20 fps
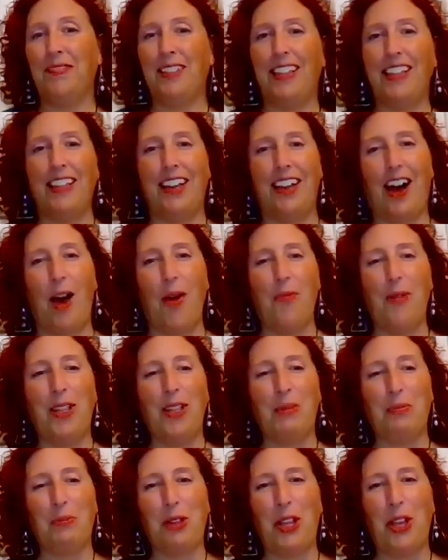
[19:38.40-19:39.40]
in the
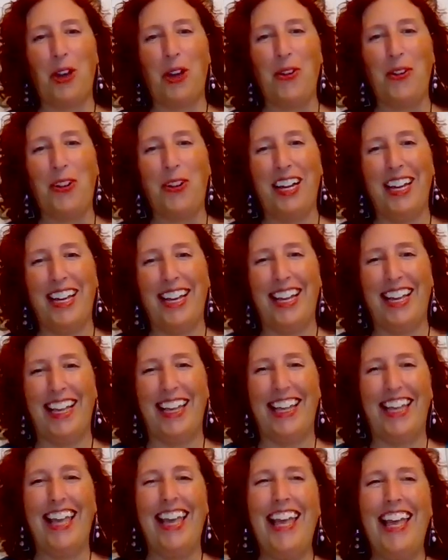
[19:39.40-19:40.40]
comments below.
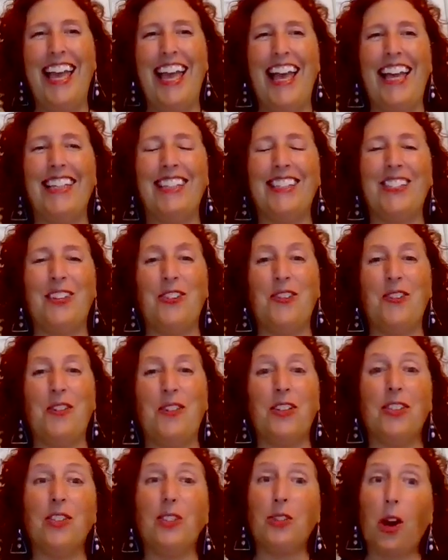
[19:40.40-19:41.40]
And so you
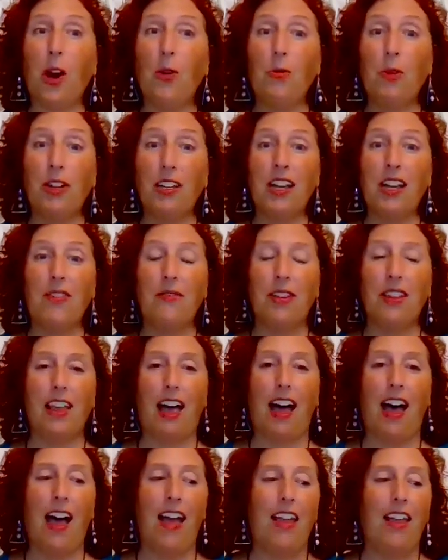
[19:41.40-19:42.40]
can start working with
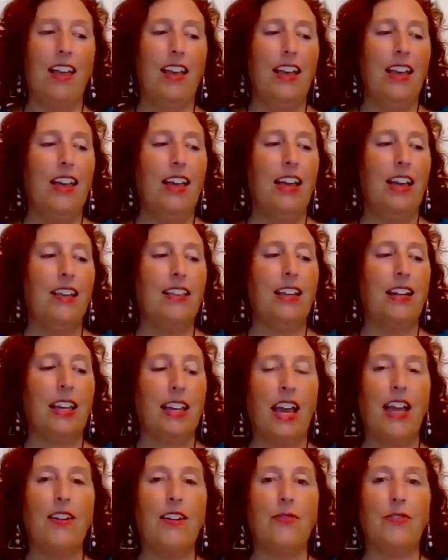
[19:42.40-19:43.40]
that. And then
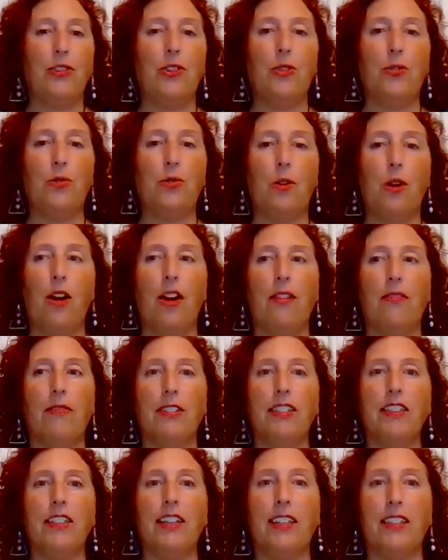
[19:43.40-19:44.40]
again, if you are
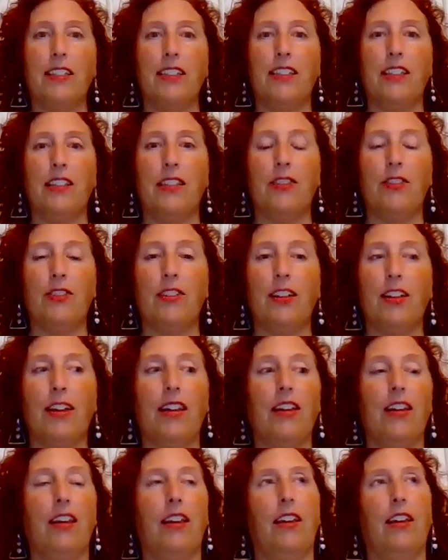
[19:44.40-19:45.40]
really
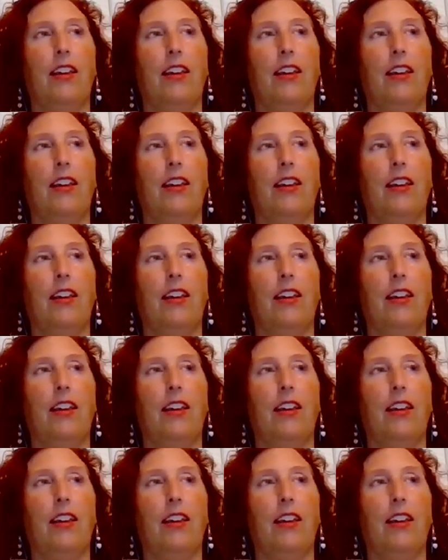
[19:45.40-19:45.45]
considering